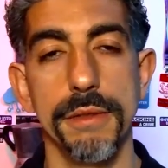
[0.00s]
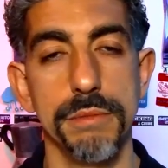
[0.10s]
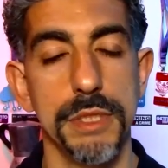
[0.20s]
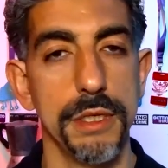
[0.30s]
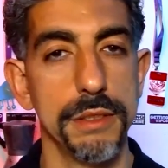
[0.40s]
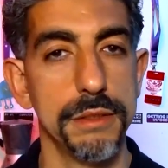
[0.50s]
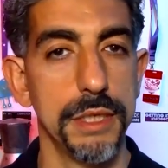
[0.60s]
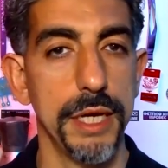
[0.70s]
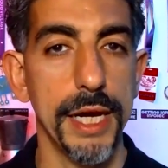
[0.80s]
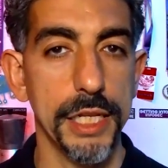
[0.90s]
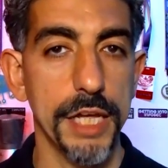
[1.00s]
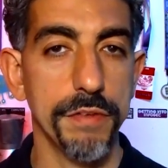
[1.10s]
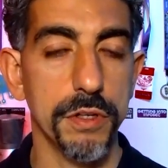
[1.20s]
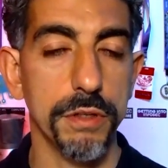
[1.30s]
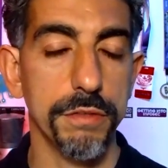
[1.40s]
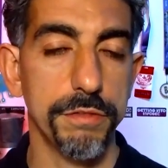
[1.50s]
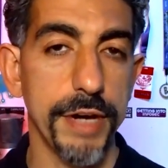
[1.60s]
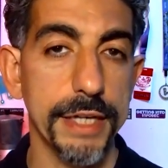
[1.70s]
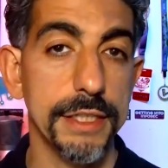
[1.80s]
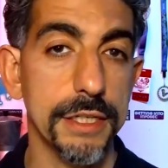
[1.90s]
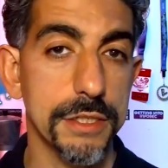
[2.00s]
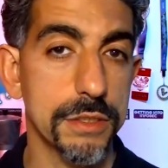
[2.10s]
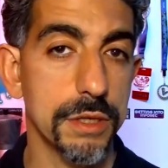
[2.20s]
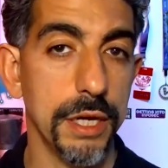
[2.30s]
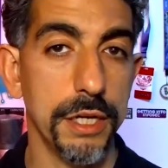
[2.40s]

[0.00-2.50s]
the high level findings,